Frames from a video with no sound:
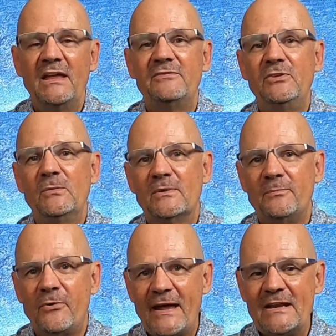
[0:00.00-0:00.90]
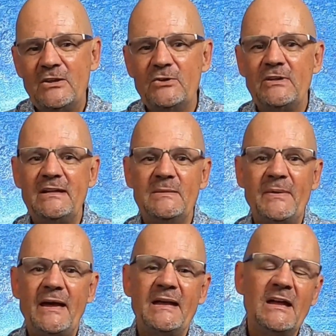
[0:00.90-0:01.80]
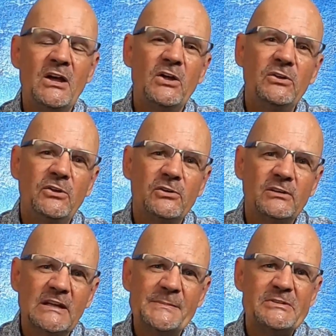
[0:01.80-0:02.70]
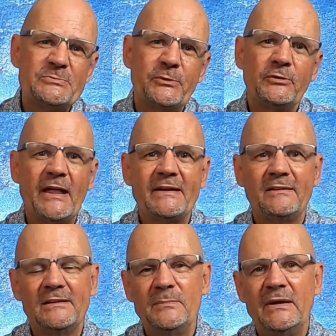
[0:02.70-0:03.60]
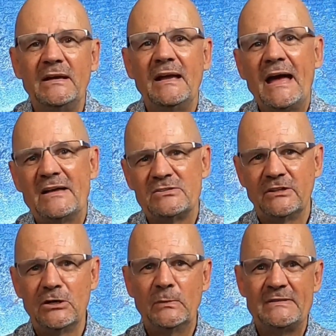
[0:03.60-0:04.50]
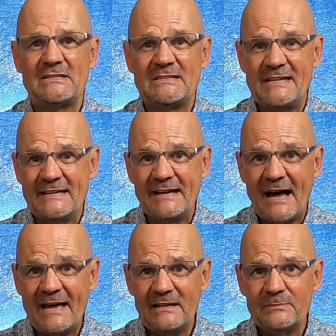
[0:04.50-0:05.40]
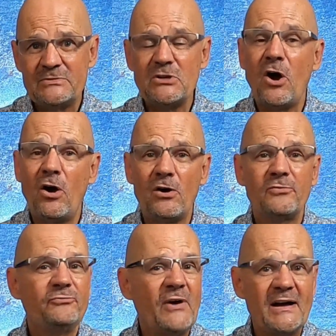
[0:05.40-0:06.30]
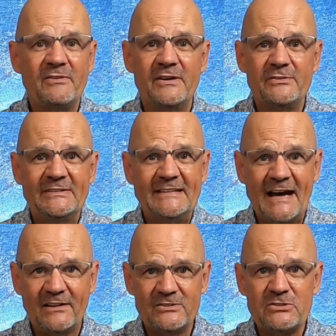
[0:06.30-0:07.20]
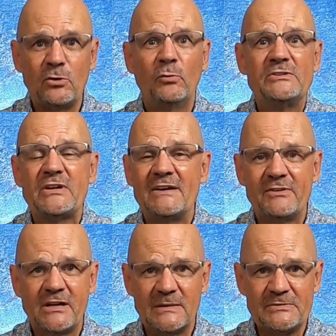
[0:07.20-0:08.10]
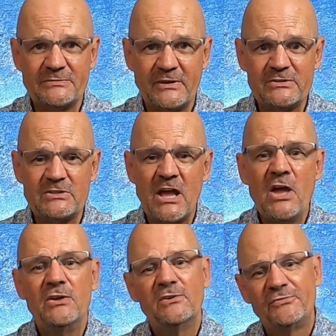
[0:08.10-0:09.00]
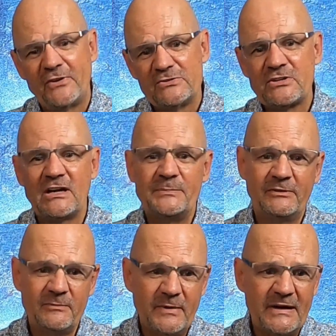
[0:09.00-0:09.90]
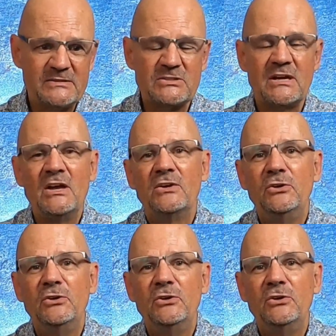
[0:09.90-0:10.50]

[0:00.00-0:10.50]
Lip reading: If you were brand new to eBay, your limits will likely be as low as 10 items or $500, whichever comes first, your first couple of months.